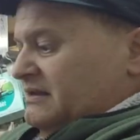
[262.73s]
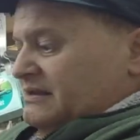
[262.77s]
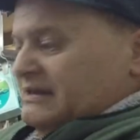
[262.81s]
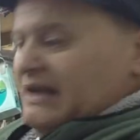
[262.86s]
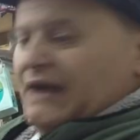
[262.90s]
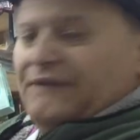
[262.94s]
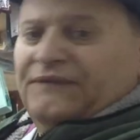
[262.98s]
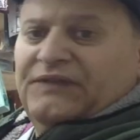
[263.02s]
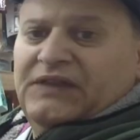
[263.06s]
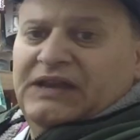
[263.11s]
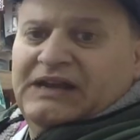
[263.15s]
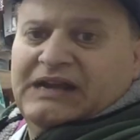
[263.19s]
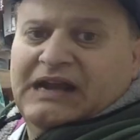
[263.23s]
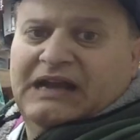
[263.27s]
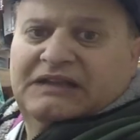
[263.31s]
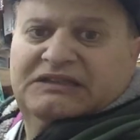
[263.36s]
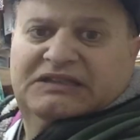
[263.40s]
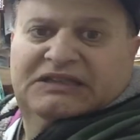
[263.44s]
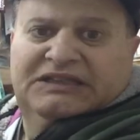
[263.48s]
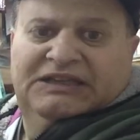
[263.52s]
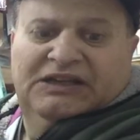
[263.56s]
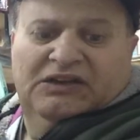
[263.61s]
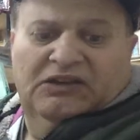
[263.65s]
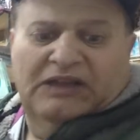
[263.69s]
Definitely got
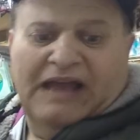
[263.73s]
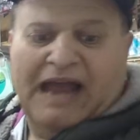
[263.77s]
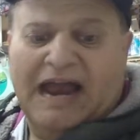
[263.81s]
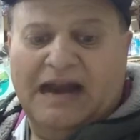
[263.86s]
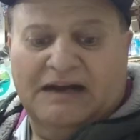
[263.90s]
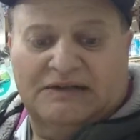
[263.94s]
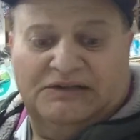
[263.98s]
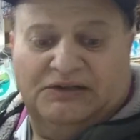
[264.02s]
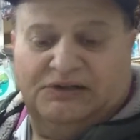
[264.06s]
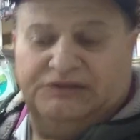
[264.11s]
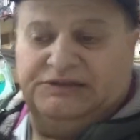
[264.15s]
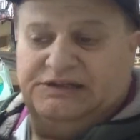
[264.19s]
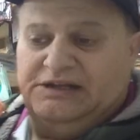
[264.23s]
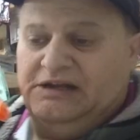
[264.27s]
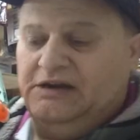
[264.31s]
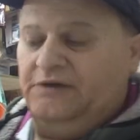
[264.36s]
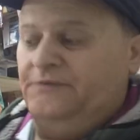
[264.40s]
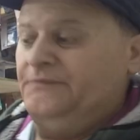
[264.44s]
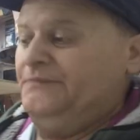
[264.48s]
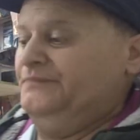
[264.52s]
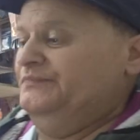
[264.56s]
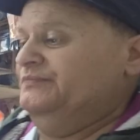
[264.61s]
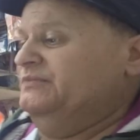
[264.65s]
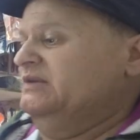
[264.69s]
steel axles
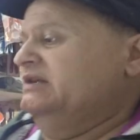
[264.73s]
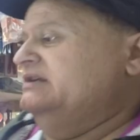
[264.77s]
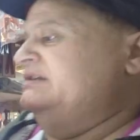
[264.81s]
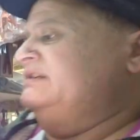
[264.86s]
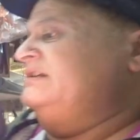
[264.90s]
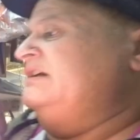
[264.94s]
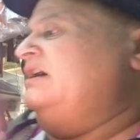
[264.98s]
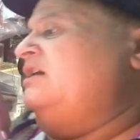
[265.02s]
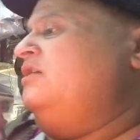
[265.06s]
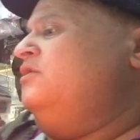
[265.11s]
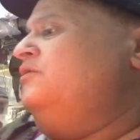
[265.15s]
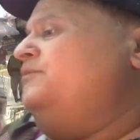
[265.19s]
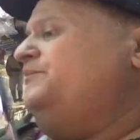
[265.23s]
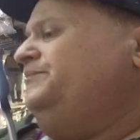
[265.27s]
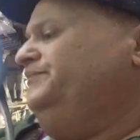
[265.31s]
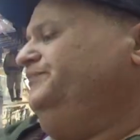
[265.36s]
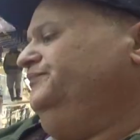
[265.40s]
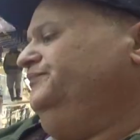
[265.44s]
though. So